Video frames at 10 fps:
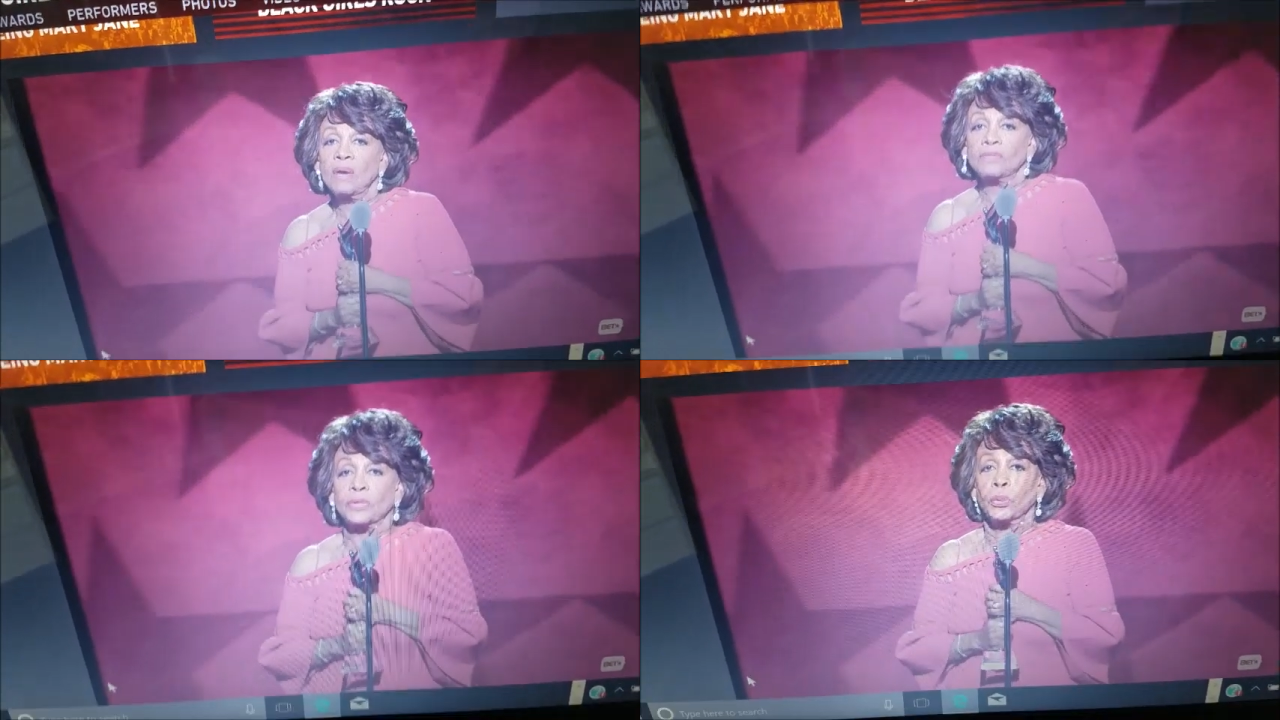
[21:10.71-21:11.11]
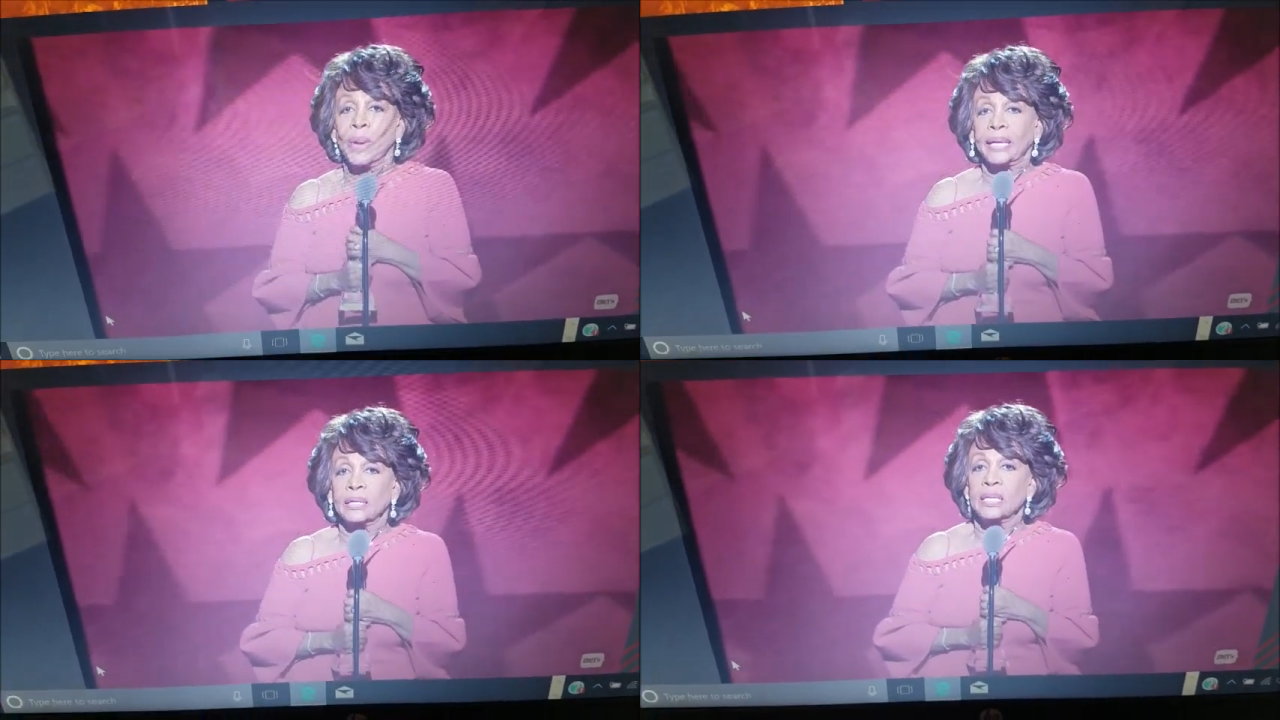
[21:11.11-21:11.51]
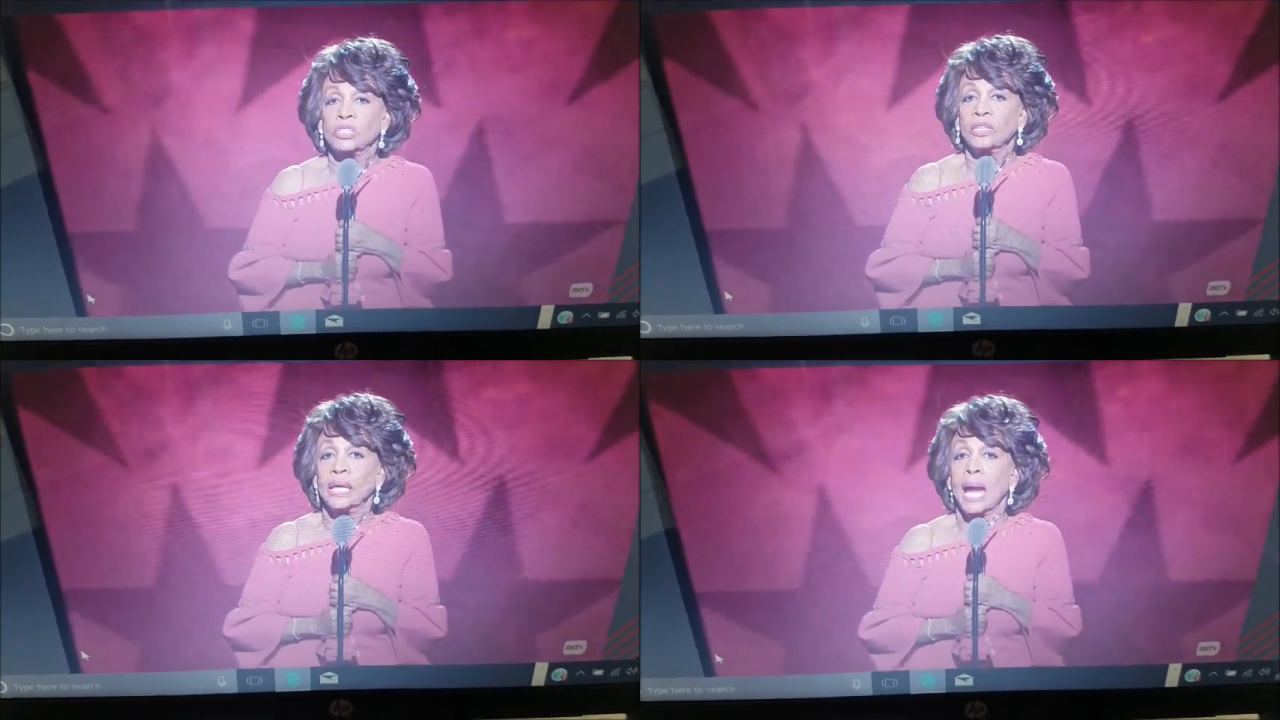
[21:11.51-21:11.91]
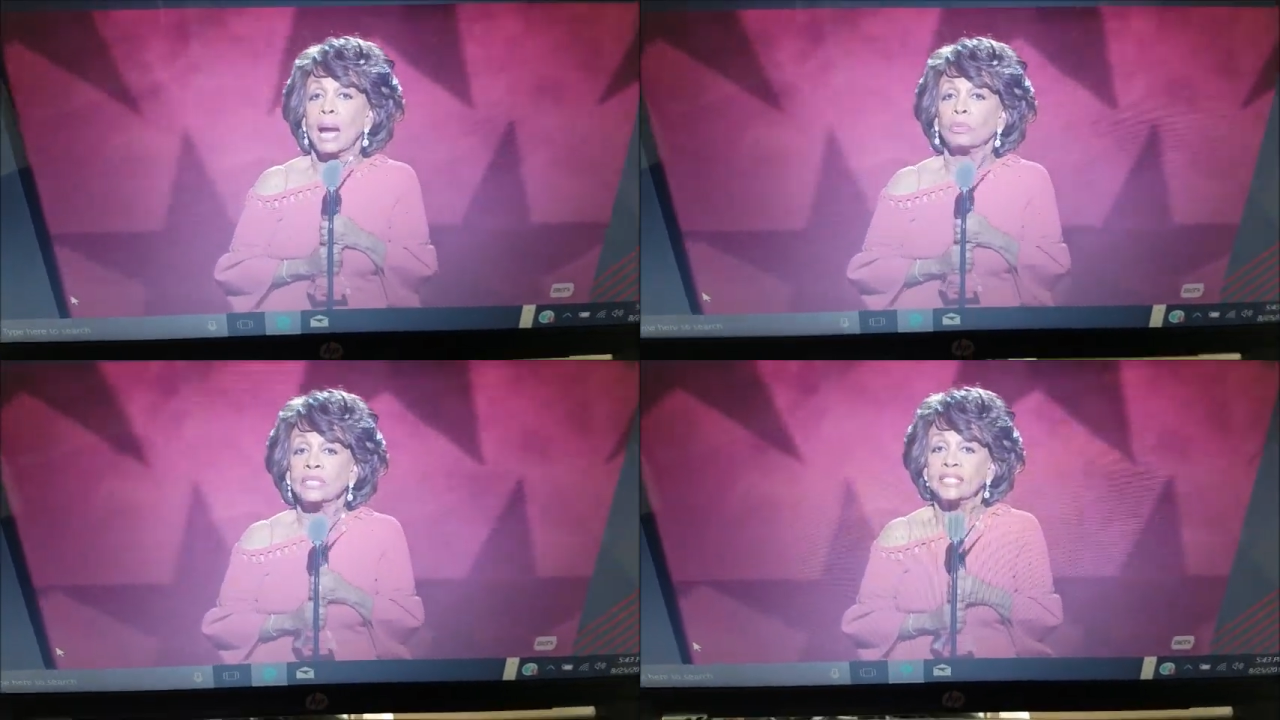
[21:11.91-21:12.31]
for the recognition that
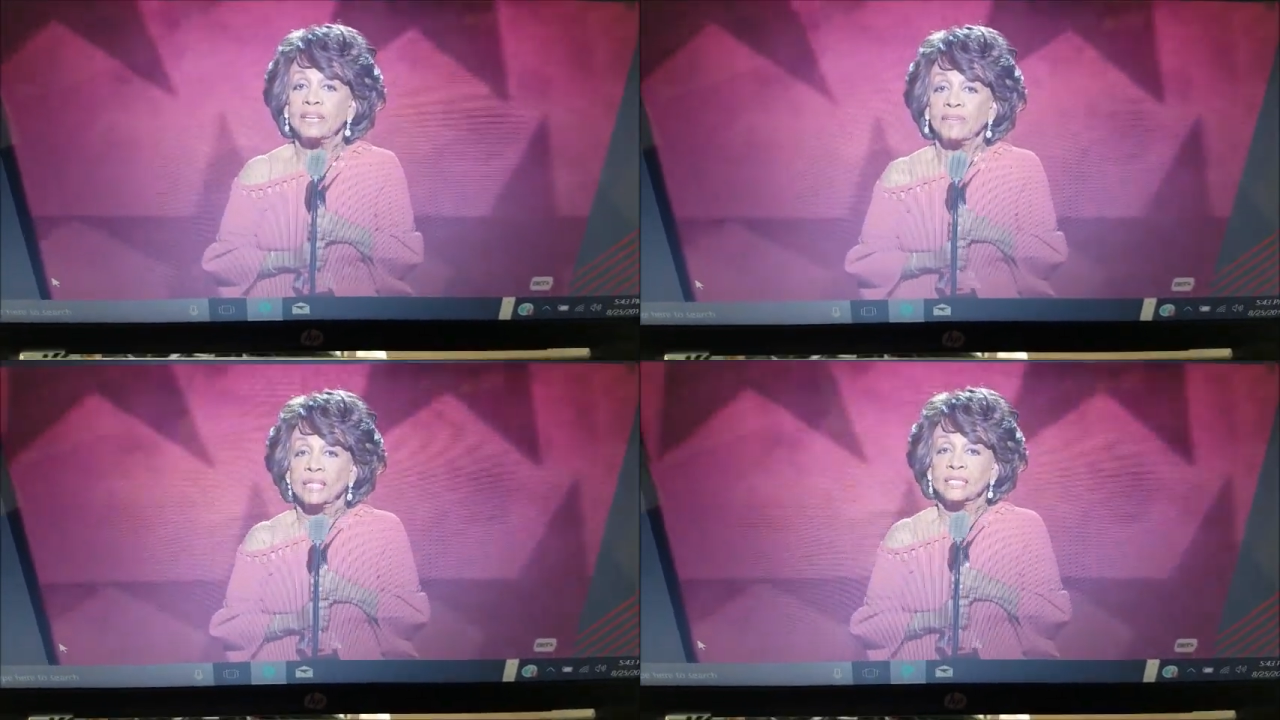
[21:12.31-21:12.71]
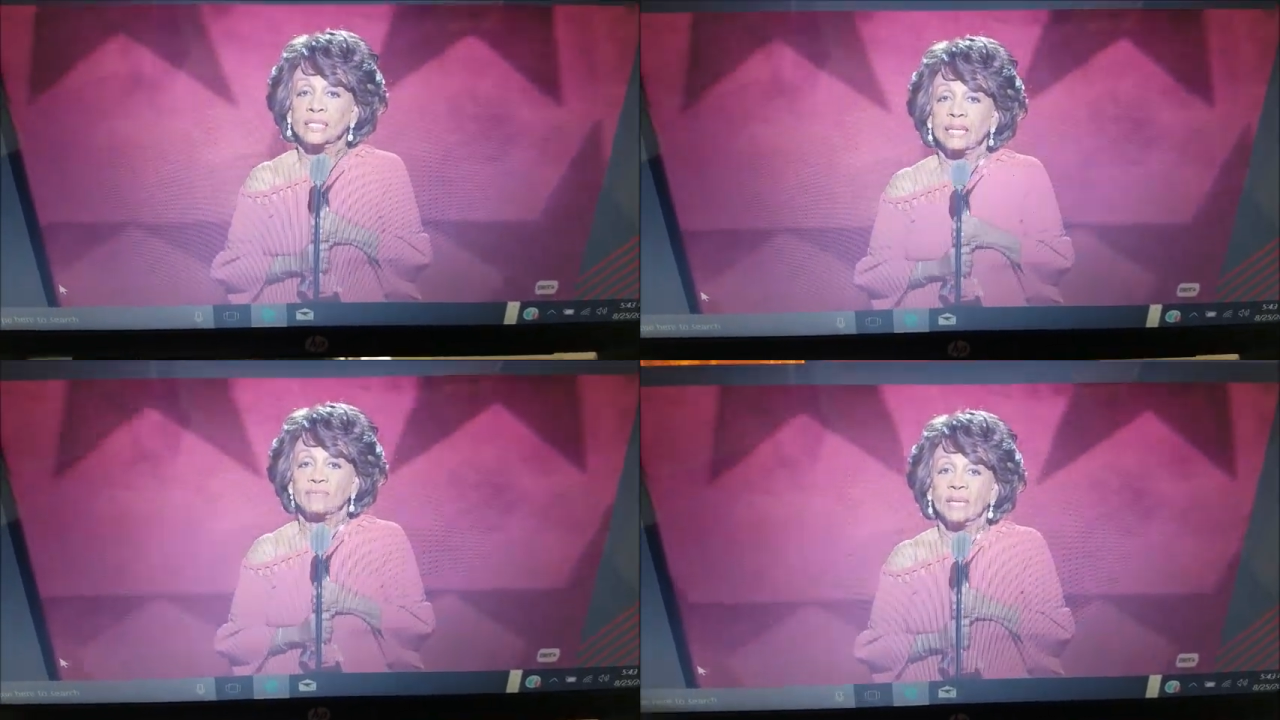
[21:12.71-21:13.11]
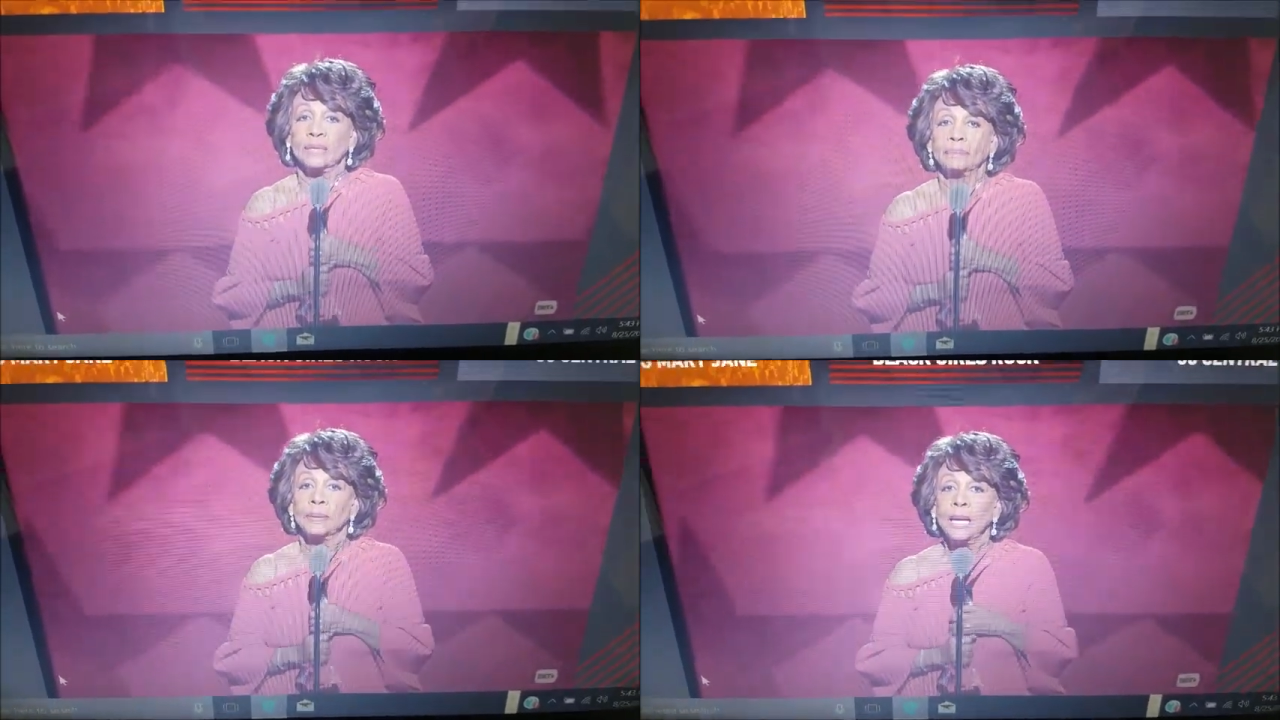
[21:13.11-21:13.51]
I'm receiving this evening.